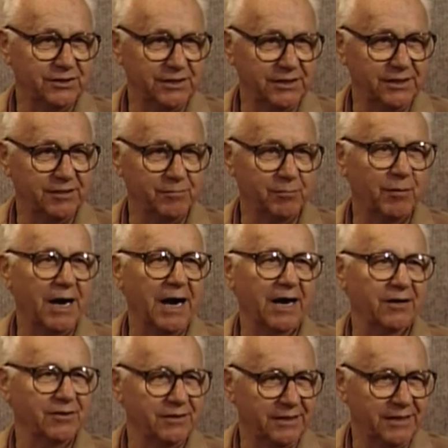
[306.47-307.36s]
He
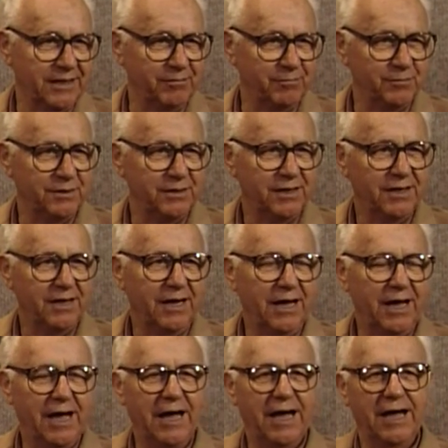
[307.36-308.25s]
admired them
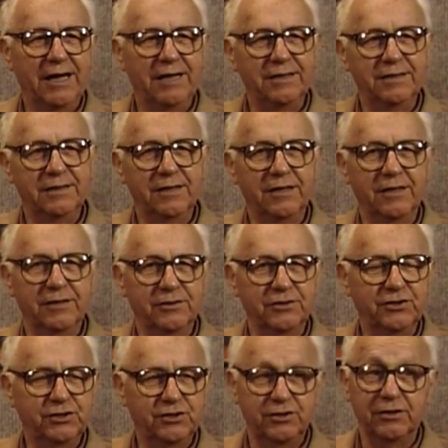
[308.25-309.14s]
and
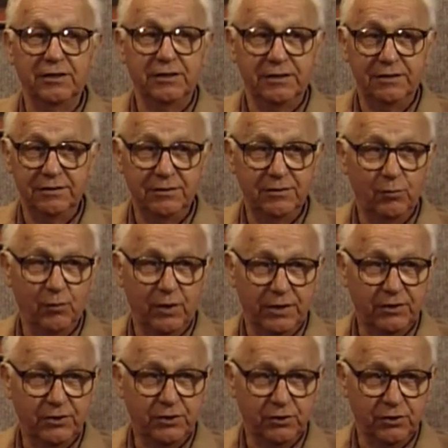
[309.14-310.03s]
understood what
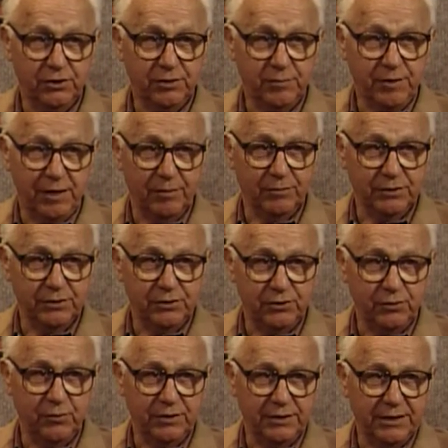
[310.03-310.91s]
it took to be able to
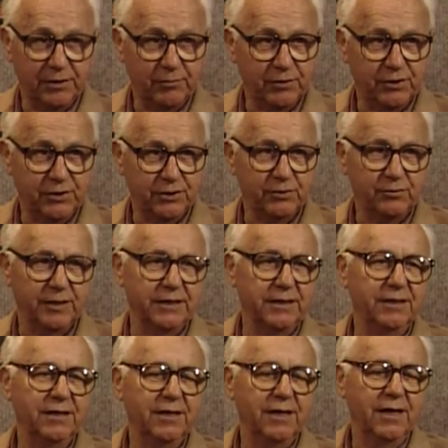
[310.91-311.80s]
do what they were doing.